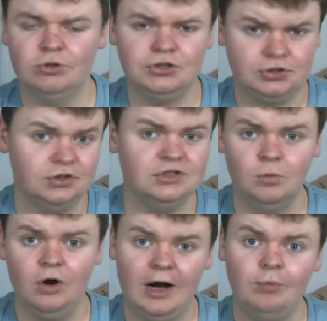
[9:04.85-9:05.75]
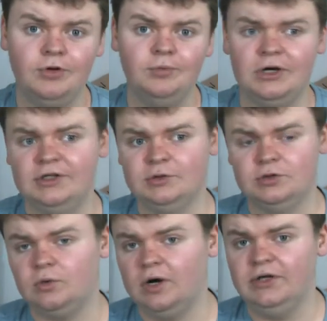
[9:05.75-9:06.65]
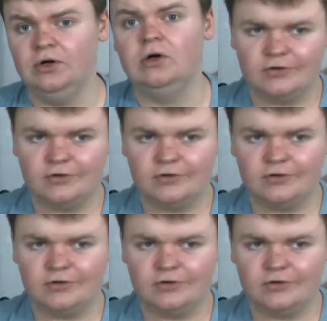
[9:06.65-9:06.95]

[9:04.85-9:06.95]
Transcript: much choice in what happened because I was quite young.